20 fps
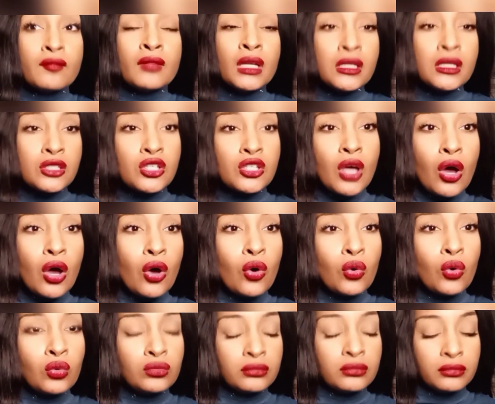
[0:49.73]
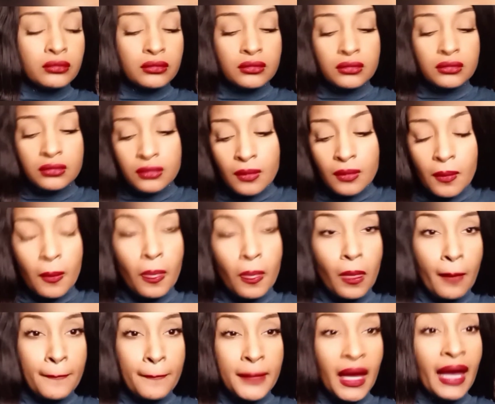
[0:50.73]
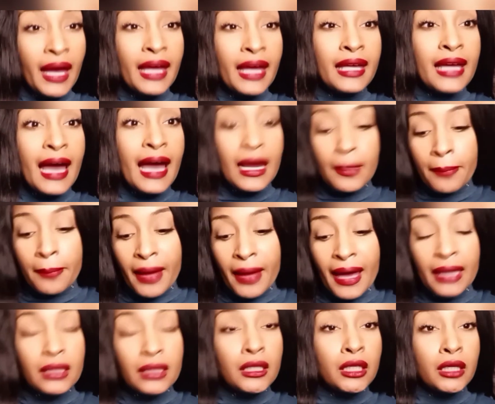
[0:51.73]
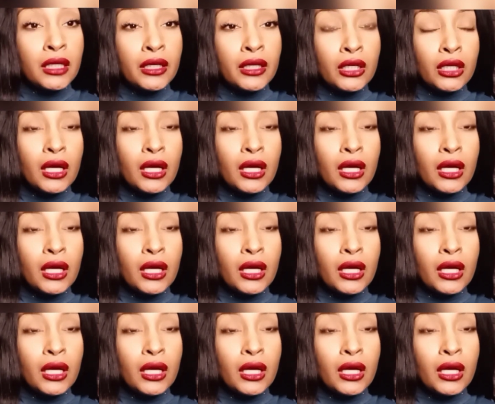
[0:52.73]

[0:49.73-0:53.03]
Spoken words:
So I ain't got a binder.